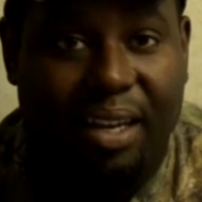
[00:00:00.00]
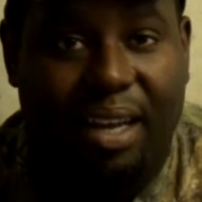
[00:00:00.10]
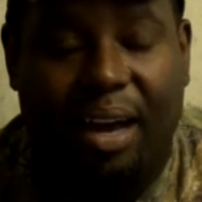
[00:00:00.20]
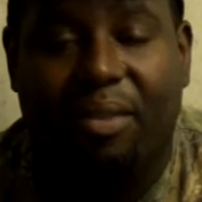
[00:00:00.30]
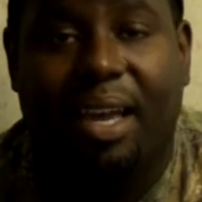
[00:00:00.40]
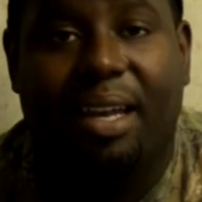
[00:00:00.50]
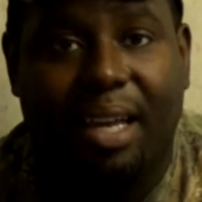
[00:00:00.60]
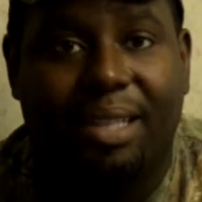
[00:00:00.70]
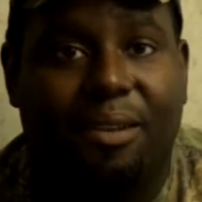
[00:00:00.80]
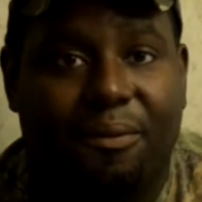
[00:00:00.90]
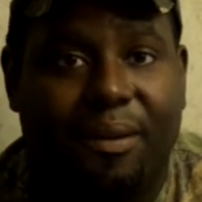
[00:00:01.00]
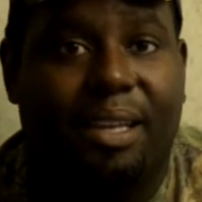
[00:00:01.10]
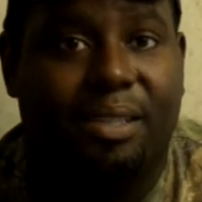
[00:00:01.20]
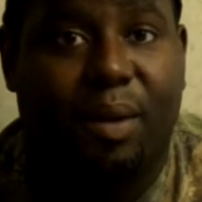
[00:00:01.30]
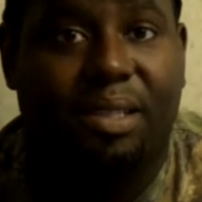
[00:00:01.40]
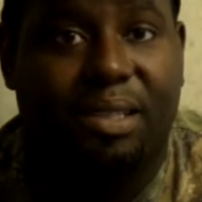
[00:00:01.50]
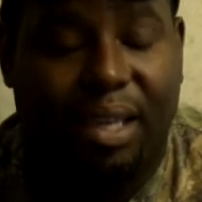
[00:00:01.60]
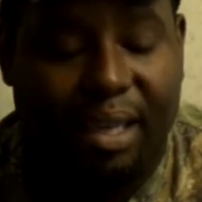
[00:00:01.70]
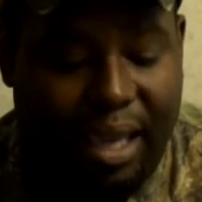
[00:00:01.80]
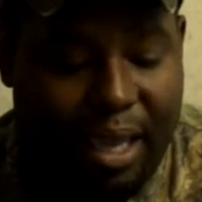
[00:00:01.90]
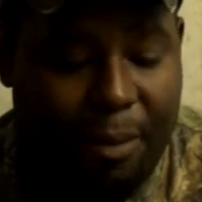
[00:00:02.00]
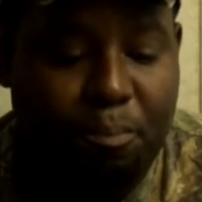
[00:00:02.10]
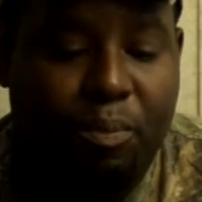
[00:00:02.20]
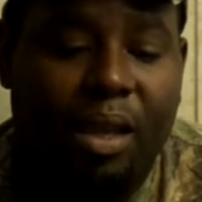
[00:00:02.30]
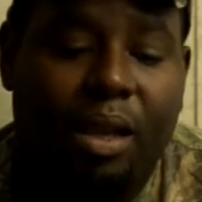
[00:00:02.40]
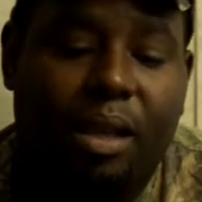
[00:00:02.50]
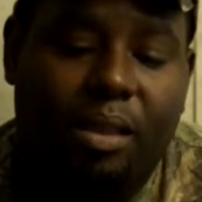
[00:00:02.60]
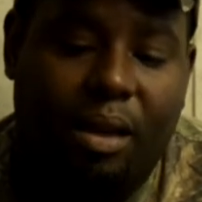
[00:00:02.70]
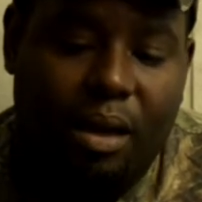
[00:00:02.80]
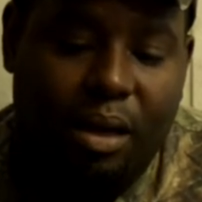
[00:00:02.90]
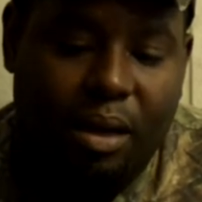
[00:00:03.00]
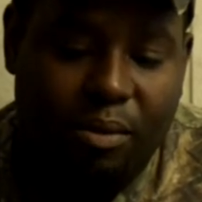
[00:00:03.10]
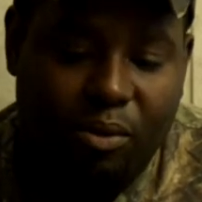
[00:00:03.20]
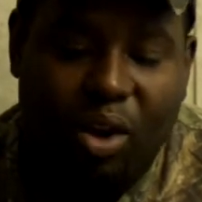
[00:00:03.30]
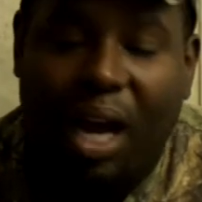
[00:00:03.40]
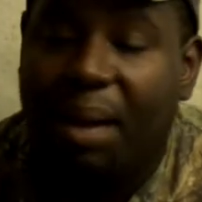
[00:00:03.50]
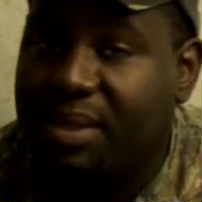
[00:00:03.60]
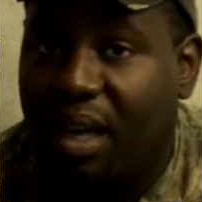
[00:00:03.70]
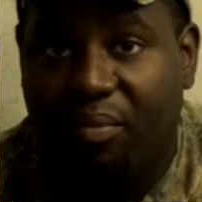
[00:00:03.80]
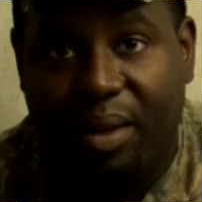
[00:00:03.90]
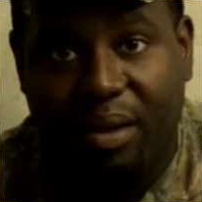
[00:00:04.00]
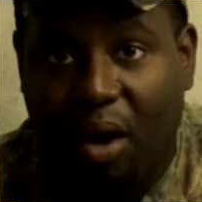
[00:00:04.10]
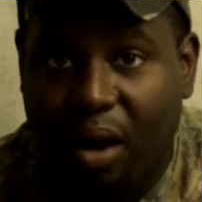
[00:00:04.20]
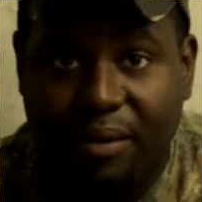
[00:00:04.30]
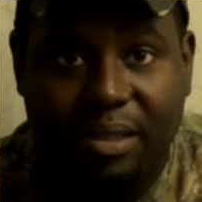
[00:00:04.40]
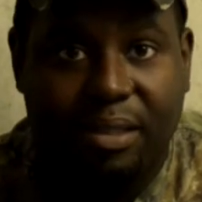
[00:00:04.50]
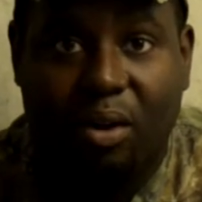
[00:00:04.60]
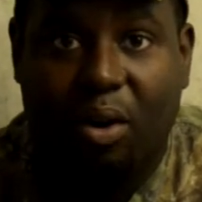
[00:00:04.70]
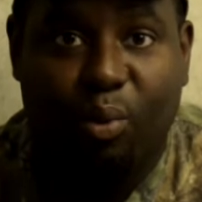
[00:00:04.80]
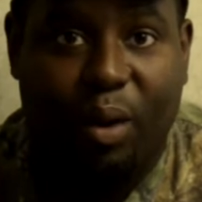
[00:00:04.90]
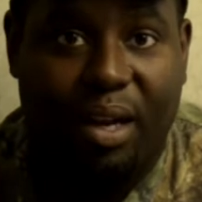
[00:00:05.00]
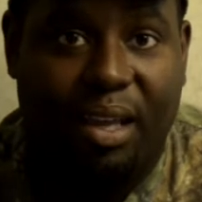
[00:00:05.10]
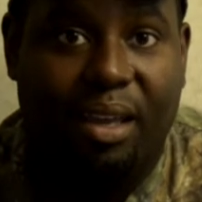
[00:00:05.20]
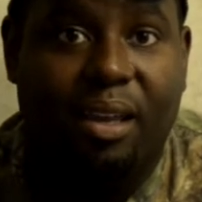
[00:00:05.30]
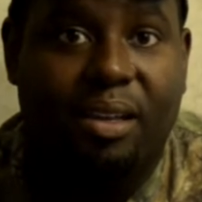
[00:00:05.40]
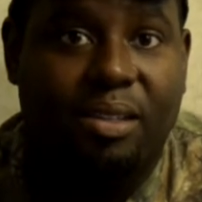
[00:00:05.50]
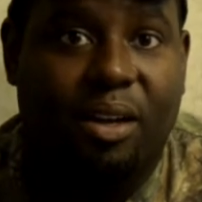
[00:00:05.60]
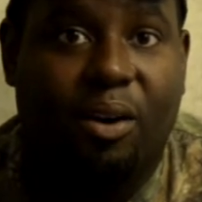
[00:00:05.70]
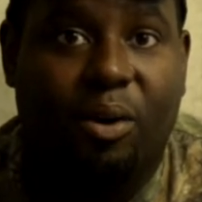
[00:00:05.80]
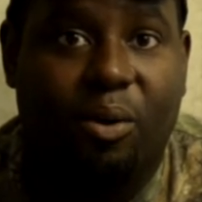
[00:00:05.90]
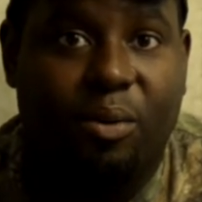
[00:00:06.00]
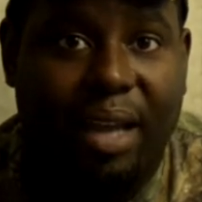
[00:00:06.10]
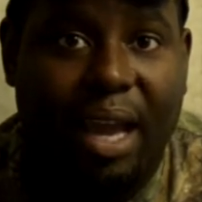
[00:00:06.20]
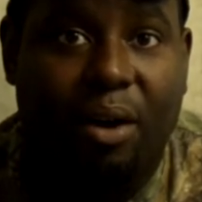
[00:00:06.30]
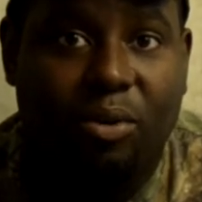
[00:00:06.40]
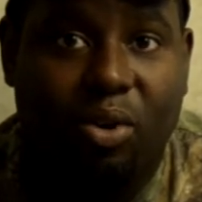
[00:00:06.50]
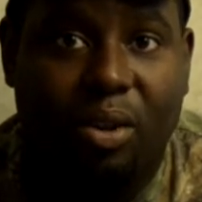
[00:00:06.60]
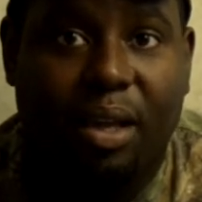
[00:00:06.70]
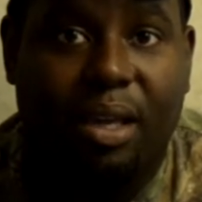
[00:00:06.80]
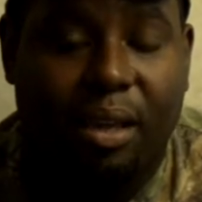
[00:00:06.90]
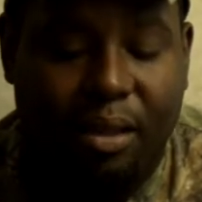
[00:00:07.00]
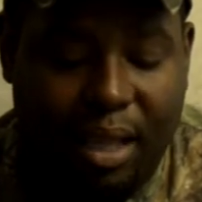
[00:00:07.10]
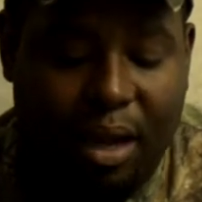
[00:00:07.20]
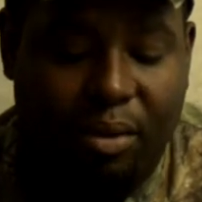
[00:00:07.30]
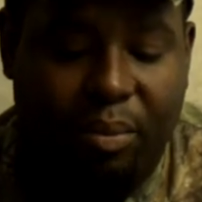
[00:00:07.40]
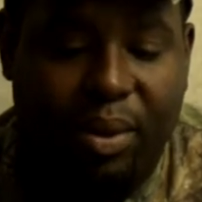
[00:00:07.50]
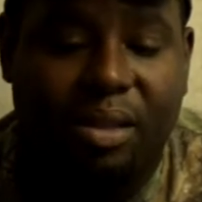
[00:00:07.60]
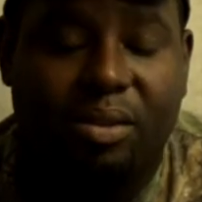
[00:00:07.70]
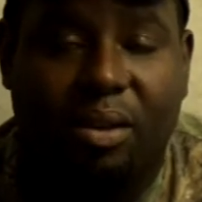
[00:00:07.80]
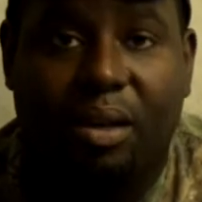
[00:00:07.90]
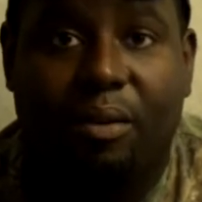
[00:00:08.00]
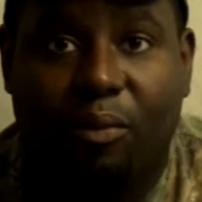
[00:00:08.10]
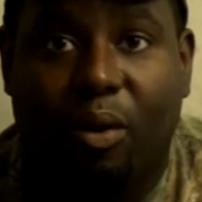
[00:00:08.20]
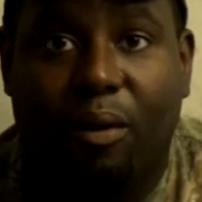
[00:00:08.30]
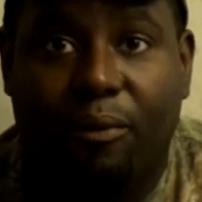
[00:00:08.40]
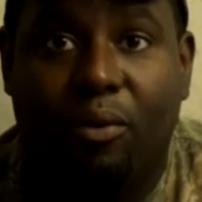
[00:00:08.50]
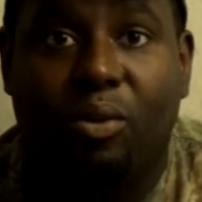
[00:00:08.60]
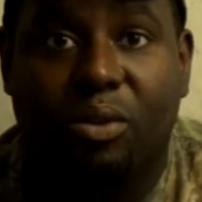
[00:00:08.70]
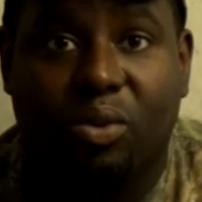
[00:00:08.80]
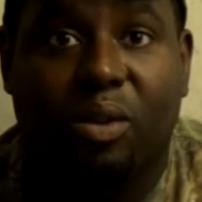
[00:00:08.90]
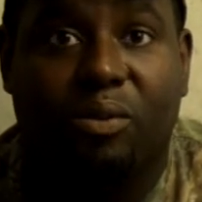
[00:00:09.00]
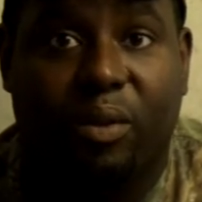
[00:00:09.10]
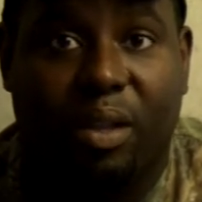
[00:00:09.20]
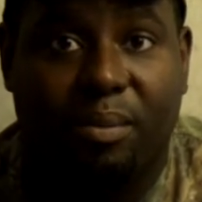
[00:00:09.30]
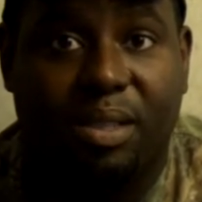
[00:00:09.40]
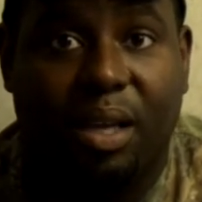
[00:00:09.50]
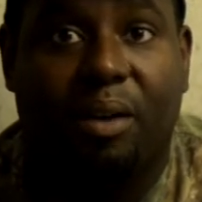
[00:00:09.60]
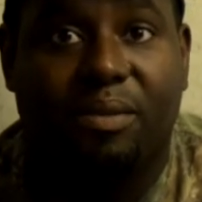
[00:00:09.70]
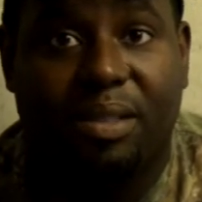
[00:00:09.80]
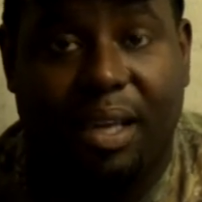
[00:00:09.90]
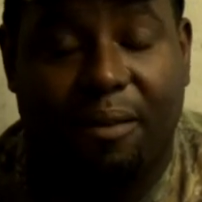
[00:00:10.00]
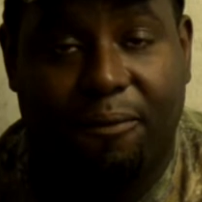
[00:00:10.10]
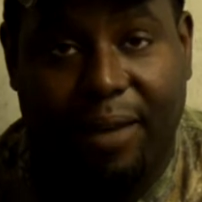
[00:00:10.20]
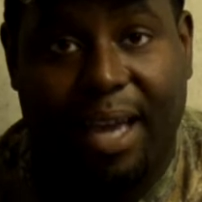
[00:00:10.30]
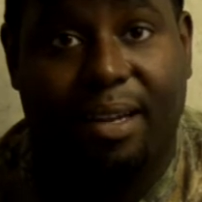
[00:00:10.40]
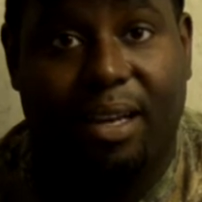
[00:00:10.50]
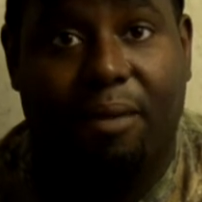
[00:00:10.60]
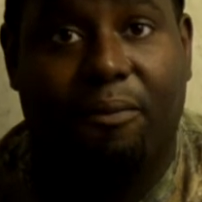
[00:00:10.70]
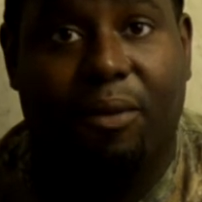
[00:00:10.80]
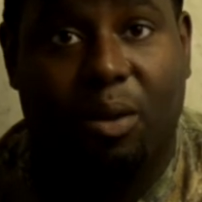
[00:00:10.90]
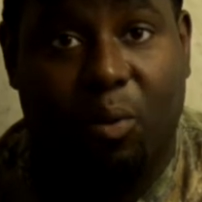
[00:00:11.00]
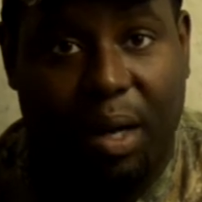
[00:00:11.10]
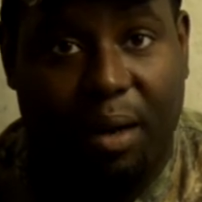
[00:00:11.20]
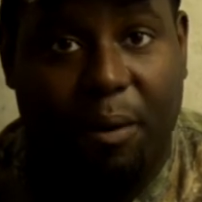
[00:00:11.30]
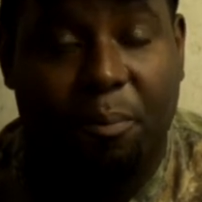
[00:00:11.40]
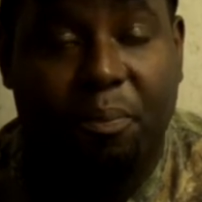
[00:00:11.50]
Now they need to feed as much as they can. The crops have been harvested already, so now you're looking. Now the bucks are looking for a food source for themselves to get fattened up for the winter.